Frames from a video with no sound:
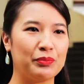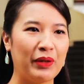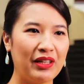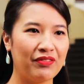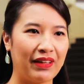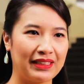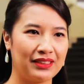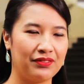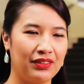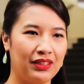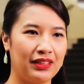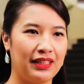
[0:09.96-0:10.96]
Spring
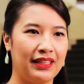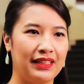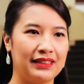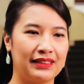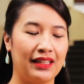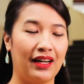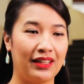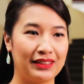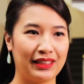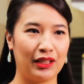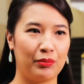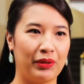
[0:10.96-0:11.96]
Festival is our
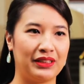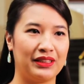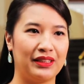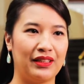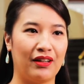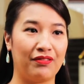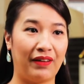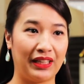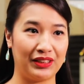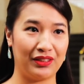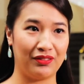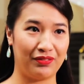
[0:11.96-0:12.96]
celebration of
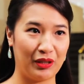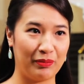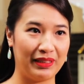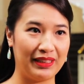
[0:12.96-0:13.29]
fashion, film